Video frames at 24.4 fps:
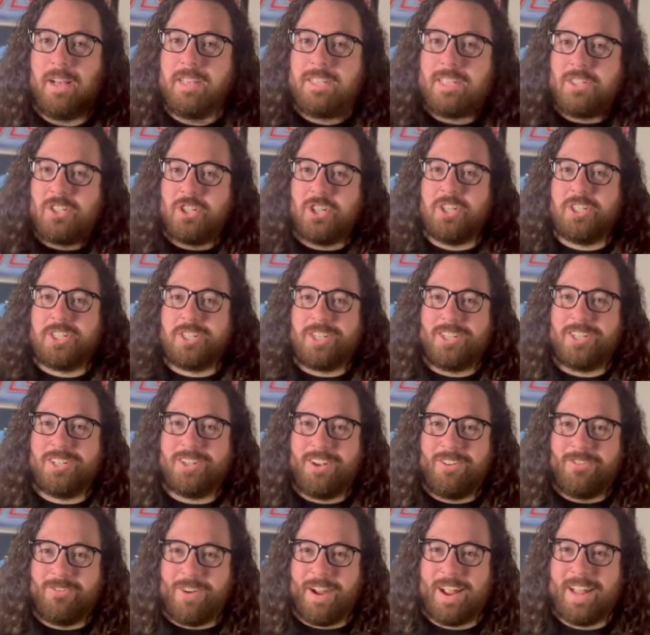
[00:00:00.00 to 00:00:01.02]
Essentially, he's gonna
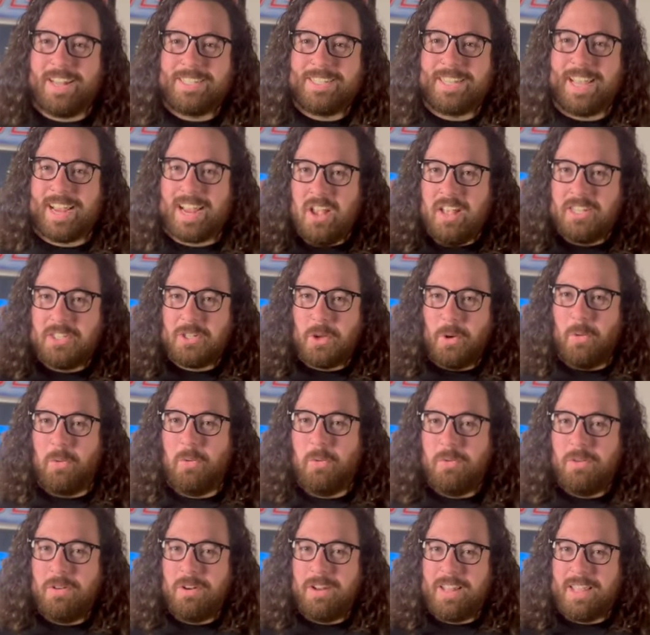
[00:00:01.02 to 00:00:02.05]
raise like his
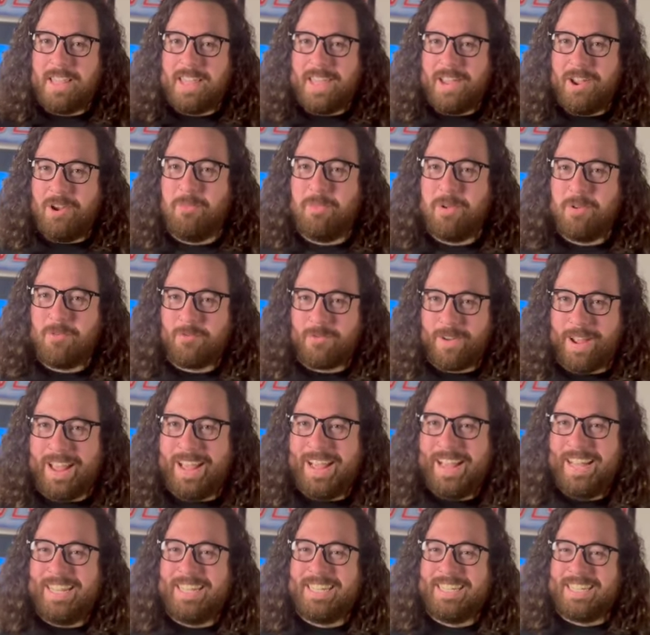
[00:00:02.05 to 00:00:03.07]
own human
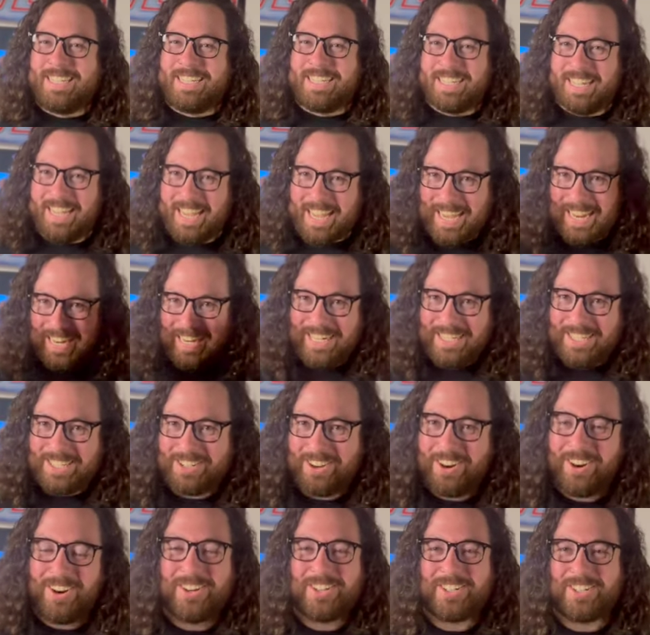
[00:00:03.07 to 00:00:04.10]
race in these
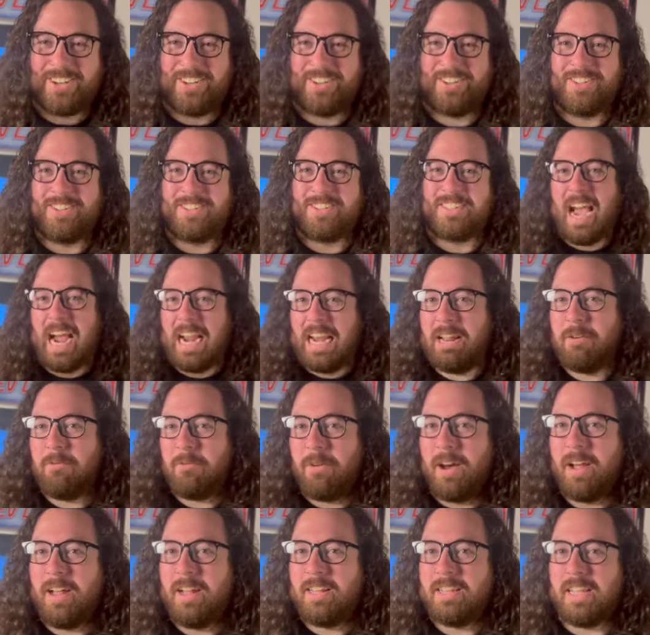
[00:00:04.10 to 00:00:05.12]
dark tunnels. And he
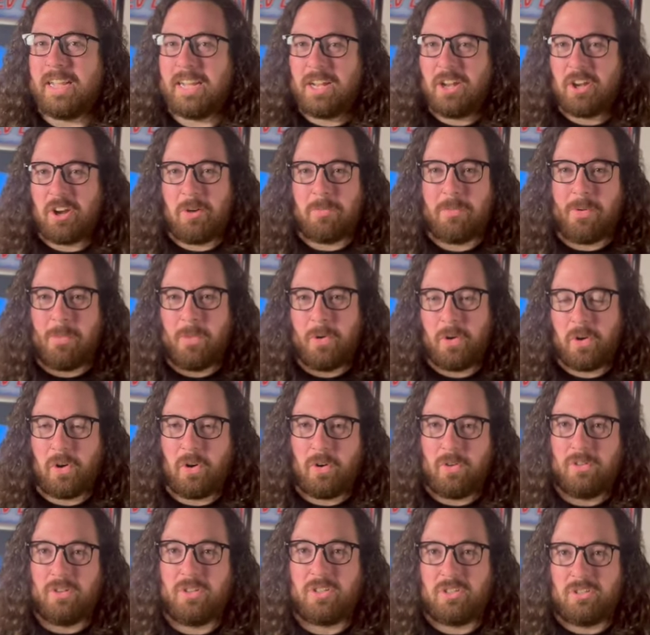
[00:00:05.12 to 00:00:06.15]
wanted like a couple more
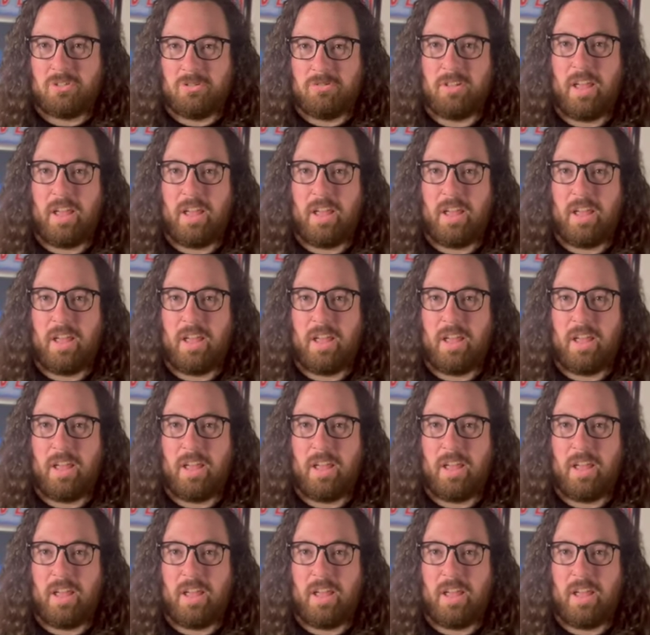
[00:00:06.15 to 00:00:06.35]
girls to